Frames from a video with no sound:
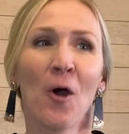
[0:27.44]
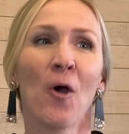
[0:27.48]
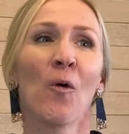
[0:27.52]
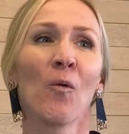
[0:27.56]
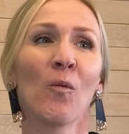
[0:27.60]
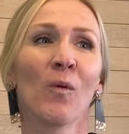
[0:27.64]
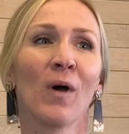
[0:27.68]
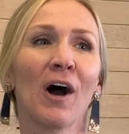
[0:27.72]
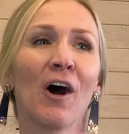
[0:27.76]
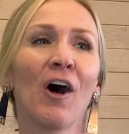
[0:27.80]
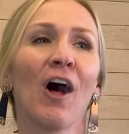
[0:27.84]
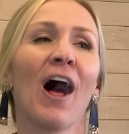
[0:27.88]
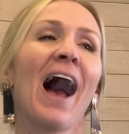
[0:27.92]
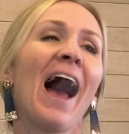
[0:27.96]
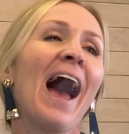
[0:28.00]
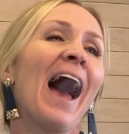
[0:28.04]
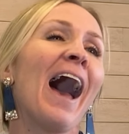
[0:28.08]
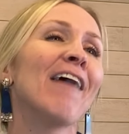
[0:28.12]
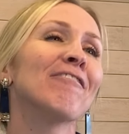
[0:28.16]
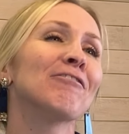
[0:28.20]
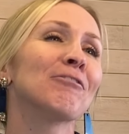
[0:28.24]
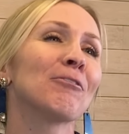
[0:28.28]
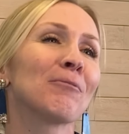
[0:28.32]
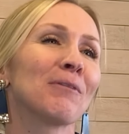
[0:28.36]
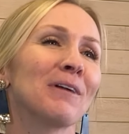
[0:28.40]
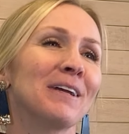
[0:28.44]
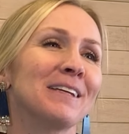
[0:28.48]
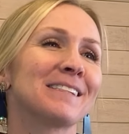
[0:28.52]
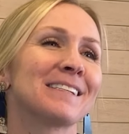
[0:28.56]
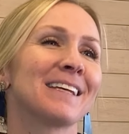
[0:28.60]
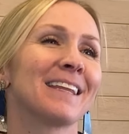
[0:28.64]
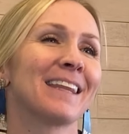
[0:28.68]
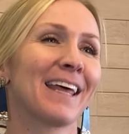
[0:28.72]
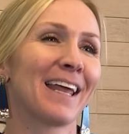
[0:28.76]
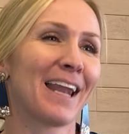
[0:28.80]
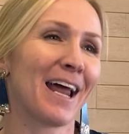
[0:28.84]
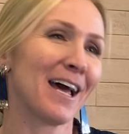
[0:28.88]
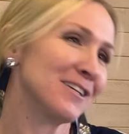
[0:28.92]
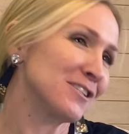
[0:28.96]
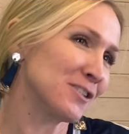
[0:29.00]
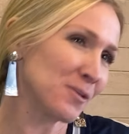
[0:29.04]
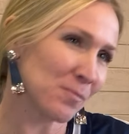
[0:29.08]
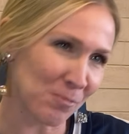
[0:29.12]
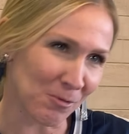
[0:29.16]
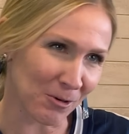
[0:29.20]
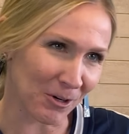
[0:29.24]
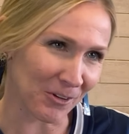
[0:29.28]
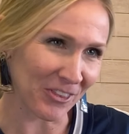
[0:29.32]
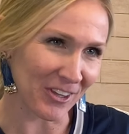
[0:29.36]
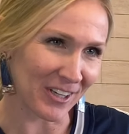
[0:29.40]
Well, I have a reason that I
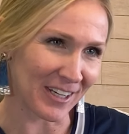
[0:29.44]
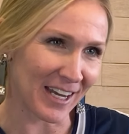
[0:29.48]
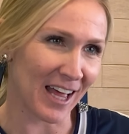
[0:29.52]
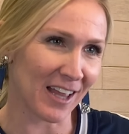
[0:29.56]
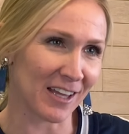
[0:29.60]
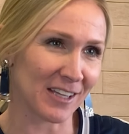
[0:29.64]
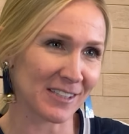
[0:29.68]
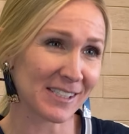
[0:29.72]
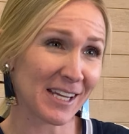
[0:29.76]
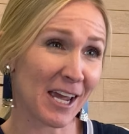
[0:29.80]
support the Dallas